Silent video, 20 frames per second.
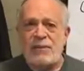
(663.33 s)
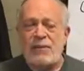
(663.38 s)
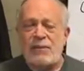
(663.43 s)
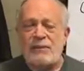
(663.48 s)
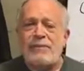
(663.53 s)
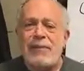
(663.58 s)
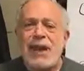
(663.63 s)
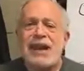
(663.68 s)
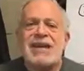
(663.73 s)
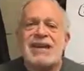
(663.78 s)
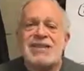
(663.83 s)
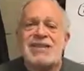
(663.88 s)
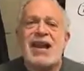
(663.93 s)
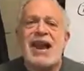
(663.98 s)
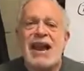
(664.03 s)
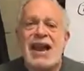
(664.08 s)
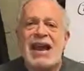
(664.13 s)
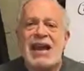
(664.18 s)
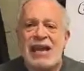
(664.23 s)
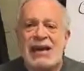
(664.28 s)

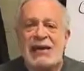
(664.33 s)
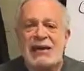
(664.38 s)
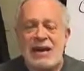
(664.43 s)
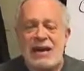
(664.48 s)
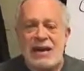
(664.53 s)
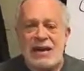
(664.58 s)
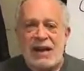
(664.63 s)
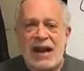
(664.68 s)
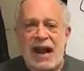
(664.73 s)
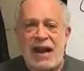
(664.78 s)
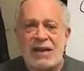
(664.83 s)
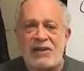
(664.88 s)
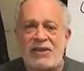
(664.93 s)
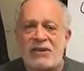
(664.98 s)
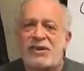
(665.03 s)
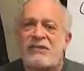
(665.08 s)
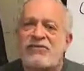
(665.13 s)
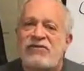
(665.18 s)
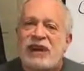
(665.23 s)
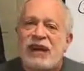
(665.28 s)
maintain and
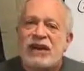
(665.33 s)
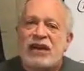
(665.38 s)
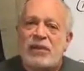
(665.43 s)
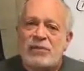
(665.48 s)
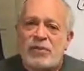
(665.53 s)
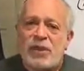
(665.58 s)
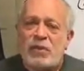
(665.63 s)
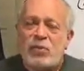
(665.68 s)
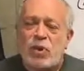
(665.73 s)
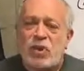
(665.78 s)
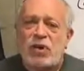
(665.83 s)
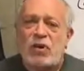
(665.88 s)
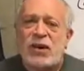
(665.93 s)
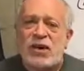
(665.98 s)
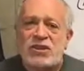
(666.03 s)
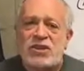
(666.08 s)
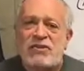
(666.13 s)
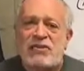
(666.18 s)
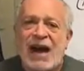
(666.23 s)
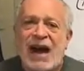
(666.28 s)
develop the
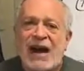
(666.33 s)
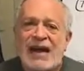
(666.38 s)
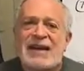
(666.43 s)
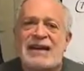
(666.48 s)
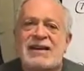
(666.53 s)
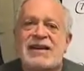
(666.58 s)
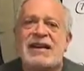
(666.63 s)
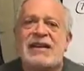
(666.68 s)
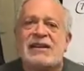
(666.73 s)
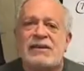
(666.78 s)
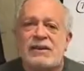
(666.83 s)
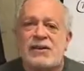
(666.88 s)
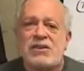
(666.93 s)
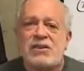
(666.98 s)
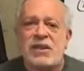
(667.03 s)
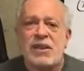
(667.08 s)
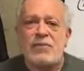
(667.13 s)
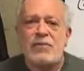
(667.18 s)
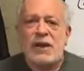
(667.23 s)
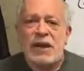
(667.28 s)
progressive ideals
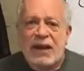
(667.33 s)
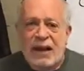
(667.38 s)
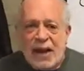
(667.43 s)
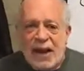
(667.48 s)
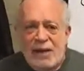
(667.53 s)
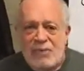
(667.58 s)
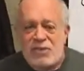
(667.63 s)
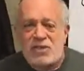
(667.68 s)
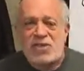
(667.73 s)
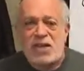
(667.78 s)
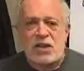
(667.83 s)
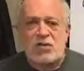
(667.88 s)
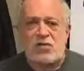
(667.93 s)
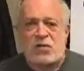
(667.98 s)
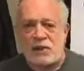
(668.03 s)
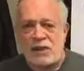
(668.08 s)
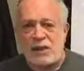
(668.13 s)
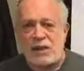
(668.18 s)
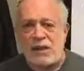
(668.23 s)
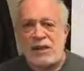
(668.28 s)
that became
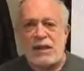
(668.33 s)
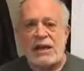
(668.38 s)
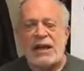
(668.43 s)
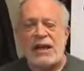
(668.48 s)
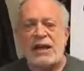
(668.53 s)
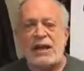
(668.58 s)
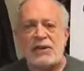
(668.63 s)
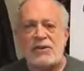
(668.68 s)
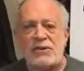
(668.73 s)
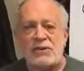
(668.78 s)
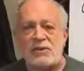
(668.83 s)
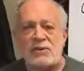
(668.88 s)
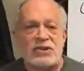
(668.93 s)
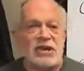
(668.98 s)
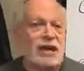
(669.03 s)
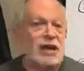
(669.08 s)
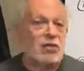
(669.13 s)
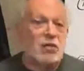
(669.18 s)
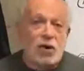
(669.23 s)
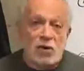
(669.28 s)
central to
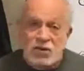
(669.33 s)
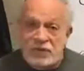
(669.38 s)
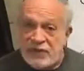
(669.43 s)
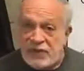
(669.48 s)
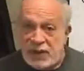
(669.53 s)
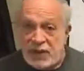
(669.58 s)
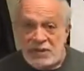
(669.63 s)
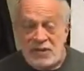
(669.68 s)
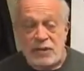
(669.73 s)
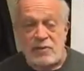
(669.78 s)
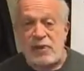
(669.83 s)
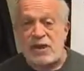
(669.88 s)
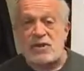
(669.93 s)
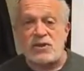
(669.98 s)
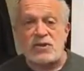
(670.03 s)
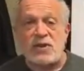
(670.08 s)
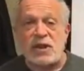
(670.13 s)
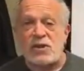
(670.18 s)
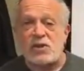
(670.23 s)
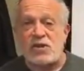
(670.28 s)
Teddy Roosevelt's
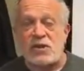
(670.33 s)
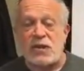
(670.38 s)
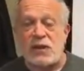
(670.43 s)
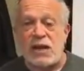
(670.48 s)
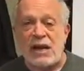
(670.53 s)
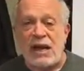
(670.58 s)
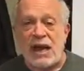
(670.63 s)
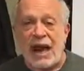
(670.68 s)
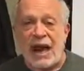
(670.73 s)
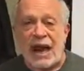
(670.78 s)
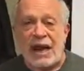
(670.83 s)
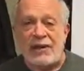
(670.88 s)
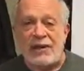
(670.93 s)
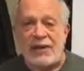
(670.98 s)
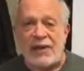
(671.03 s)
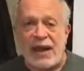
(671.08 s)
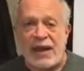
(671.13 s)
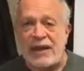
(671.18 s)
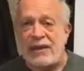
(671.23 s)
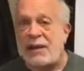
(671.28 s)
administration and
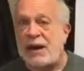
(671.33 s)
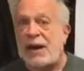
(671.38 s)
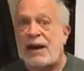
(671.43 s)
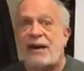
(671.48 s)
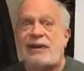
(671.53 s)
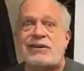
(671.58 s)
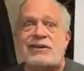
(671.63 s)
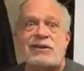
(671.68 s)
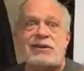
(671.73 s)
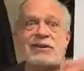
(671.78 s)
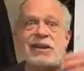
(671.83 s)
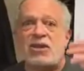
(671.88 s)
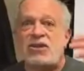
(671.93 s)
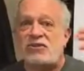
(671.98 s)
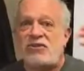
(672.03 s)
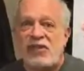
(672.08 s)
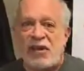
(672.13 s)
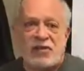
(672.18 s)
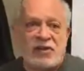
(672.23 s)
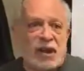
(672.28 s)
then to his
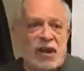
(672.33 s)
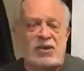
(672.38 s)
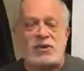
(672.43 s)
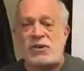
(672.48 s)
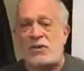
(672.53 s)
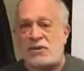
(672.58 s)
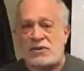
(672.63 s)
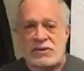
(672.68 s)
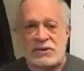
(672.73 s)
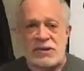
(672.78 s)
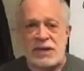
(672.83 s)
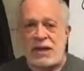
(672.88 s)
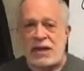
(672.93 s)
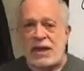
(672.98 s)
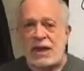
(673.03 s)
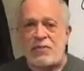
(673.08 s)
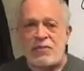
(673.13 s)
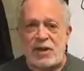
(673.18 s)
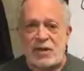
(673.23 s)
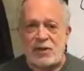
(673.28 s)
5th cousin's
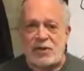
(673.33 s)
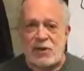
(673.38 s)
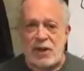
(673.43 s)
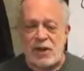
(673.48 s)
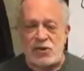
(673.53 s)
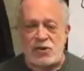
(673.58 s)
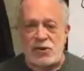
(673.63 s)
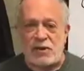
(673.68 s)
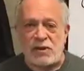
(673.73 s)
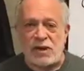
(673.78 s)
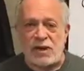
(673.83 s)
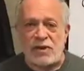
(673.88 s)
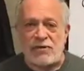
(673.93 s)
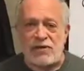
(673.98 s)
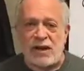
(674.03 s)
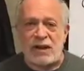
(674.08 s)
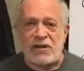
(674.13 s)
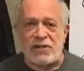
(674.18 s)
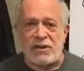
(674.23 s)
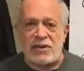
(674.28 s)
administration,
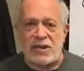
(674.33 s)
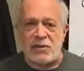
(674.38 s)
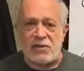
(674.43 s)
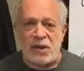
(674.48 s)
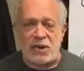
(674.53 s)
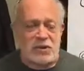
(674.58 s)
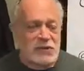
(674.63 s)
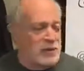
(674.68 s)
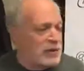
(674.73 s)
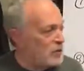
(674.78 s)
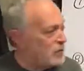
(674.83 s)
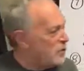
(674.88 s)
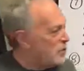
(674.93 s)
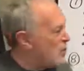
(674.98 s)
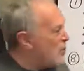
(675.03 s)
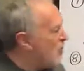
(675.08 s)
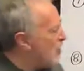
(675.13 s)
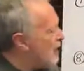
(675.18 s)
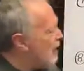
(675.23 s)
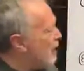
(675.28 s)
Franklin D. Roosevelt.
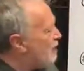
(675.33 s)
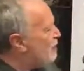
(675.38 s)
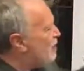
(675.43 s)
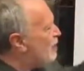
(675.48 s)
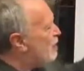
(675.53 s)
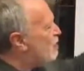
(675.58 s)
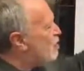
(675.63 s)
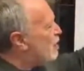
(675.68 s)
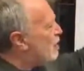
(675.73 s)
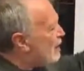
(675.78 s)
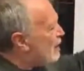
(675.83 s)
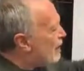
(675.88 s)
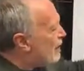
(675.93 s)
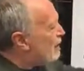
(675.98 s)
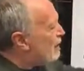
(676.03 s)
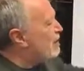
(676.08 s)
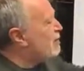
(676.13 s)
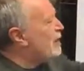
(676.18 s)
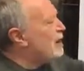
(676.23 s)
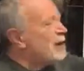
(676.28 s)
So
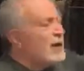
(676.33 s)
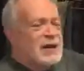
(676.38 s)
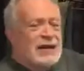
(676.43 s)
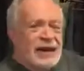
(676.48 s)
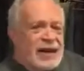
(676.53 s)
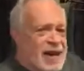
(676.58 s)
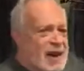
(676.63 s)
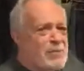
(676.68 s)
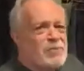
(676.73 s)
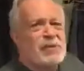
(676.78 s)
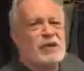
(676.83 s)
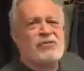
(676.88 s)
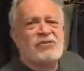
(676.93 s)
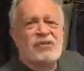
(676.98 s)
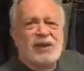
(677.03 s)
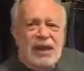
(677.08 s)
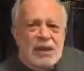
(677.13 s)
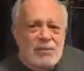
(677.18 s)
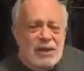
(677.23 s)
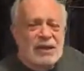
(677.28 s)
they keep the
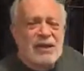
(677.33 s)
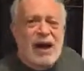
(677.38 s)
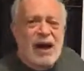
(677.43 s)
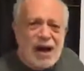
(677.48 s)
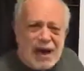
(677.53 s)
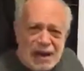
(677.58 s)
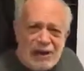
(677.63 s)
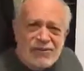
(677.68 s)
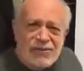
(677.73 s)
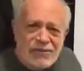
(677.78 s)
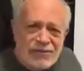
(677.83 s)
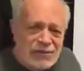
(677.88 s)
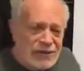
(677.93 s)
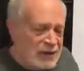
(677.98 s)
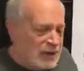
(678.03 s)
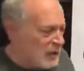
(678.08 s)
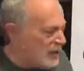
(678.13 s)
flame alive.